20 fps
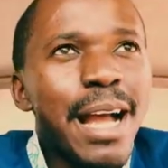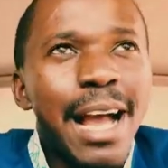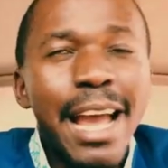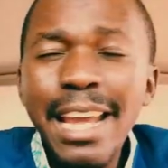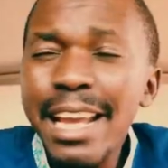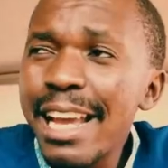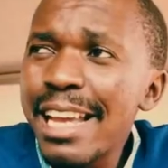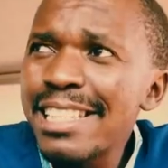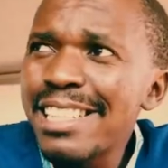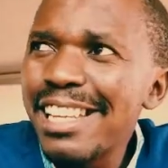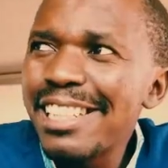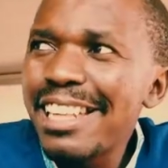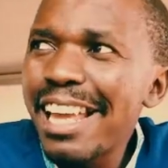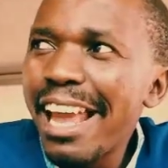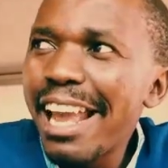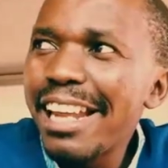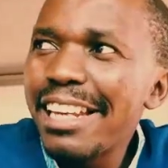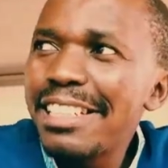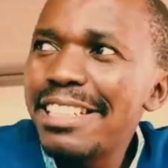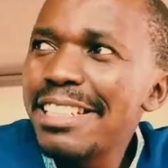Hi guys, I
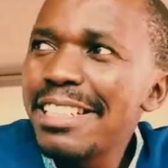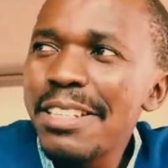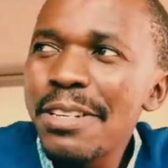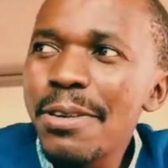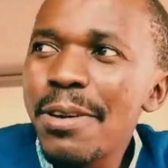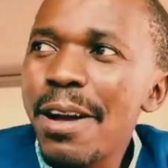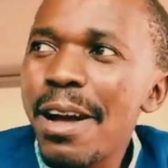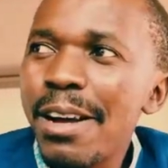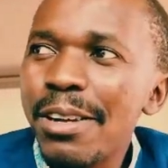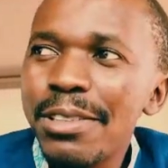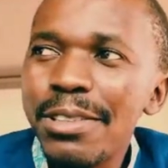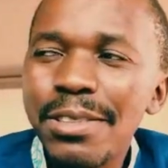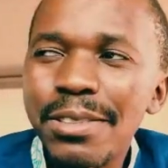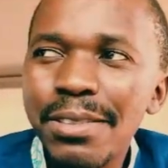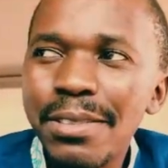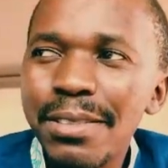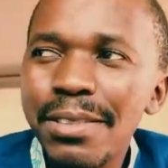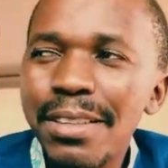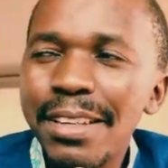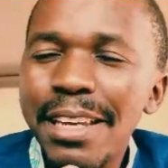didn't know how
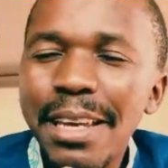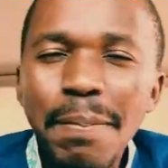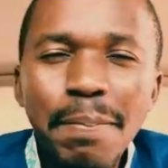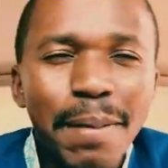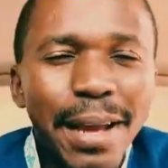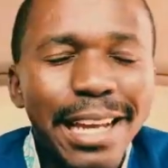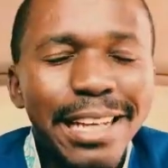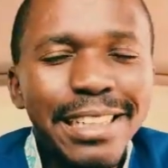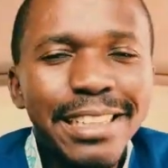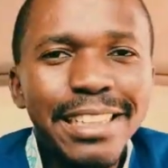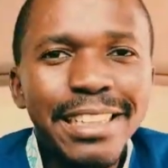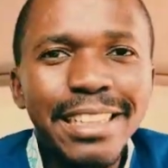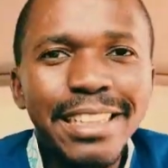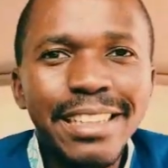to get back